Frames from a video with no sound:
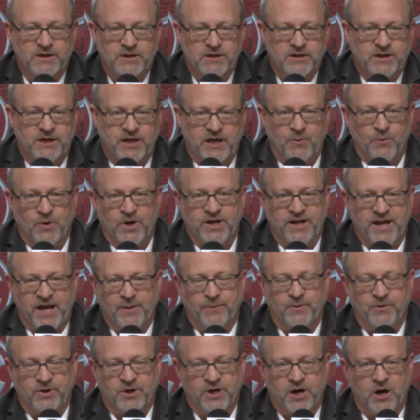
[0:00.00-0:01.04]
he wasn't
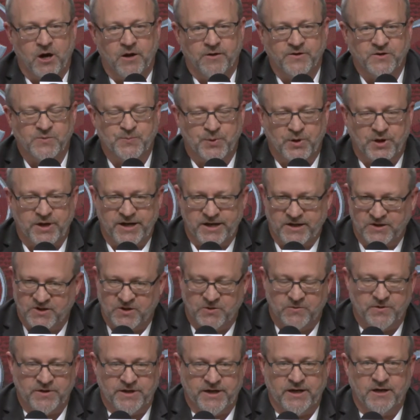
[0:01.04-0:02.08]
able to call his plays
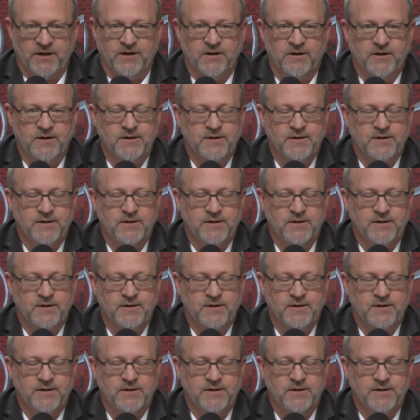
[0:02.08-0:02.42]
over there.